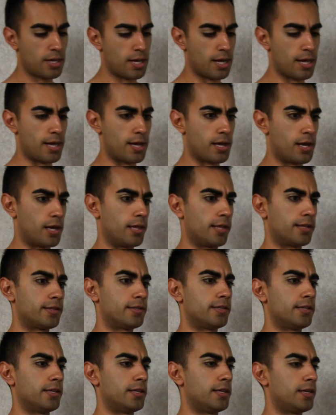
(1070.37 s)
Let's
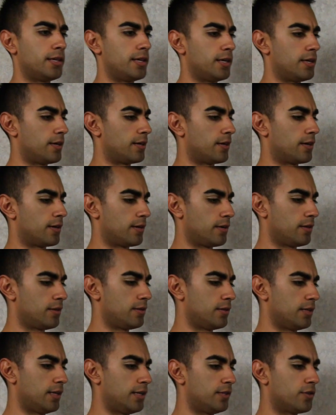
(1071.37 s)
see here.
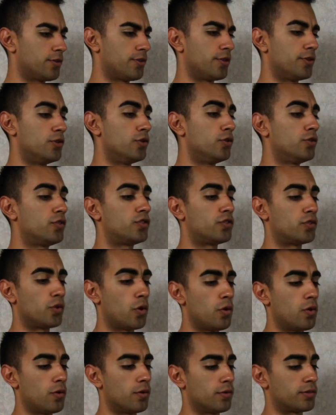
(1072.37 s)
These are the new
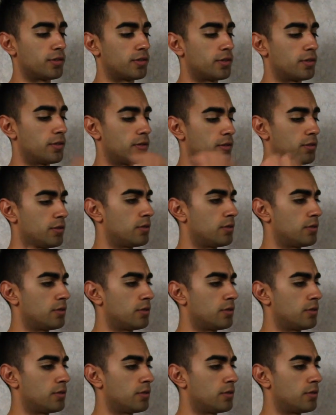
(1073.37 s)
soles.